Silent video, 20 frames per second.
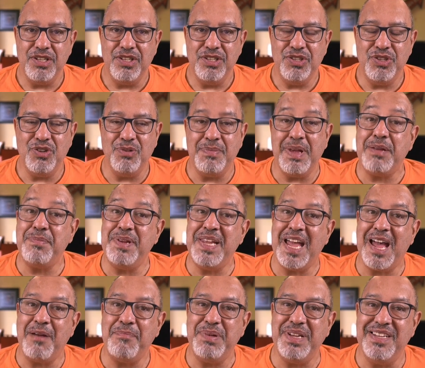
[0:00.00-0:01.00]
You'll make me
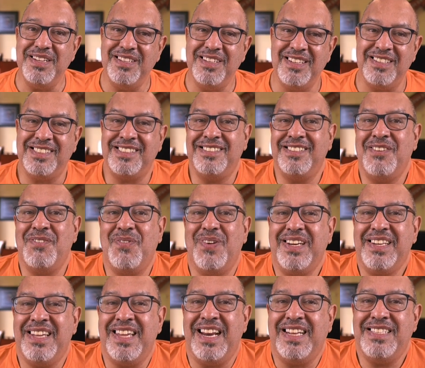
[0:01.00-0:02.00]
happy.
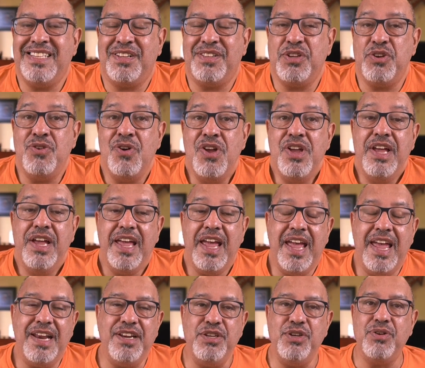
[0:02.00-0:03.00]
What can I tell you?
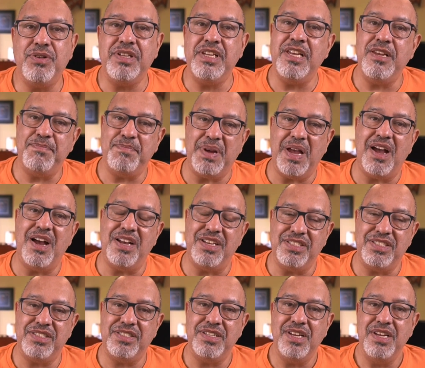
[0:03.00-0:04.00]
And you'll keep
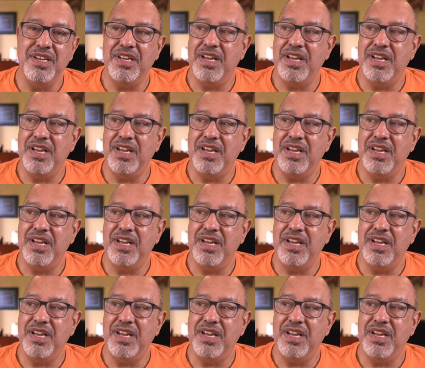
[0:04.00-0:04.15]
us